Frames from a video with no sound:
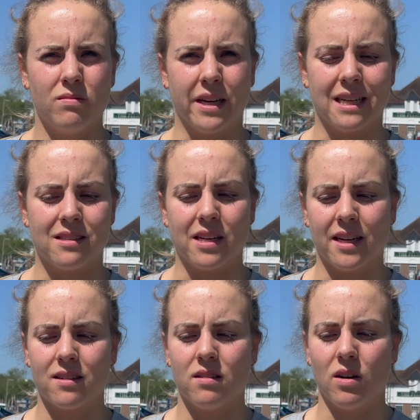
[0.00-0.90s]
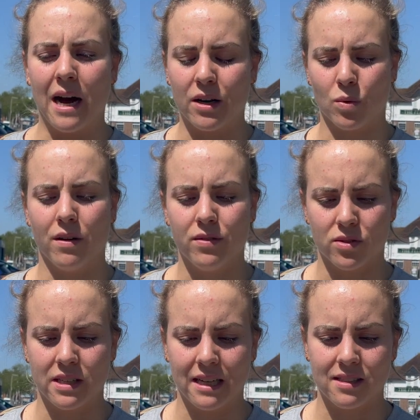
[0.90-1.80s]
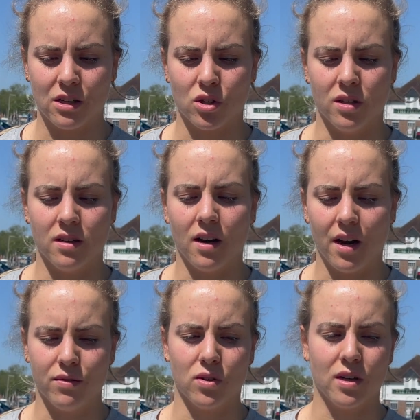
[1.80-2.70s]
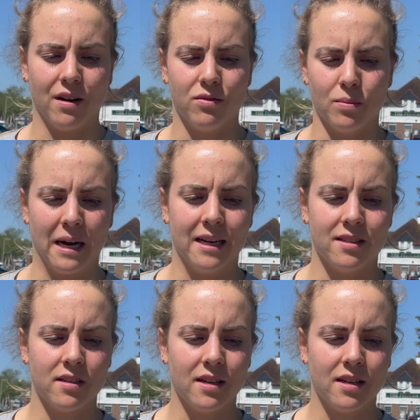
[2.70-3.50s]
Like it's like, how do I feel today's session? I feel good, I feel bad.